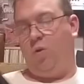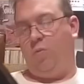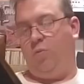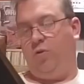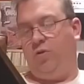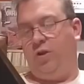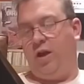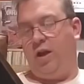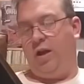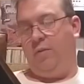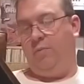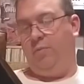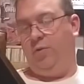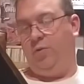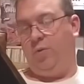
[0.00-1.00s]
One More
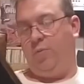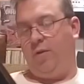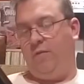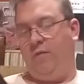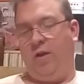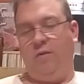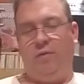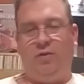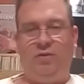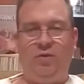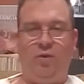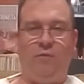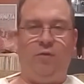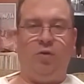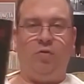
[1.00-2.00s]
Time. It's one of my favorites
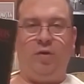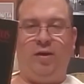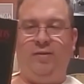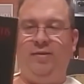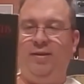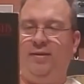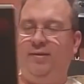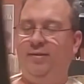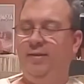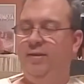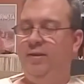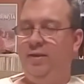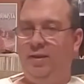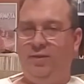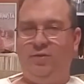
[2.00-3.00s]
off their greatest hits.
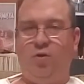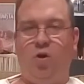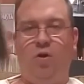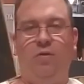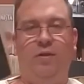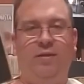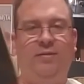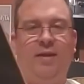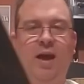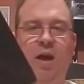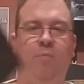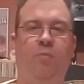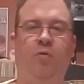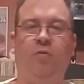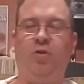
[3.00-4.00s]
It's on this
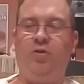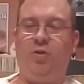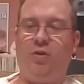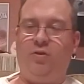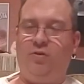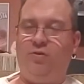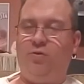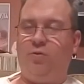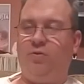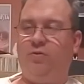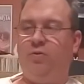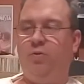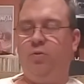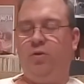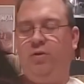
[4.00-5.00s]
album originally as a short
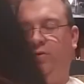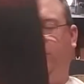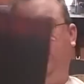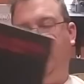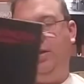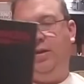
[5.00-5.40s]
stories.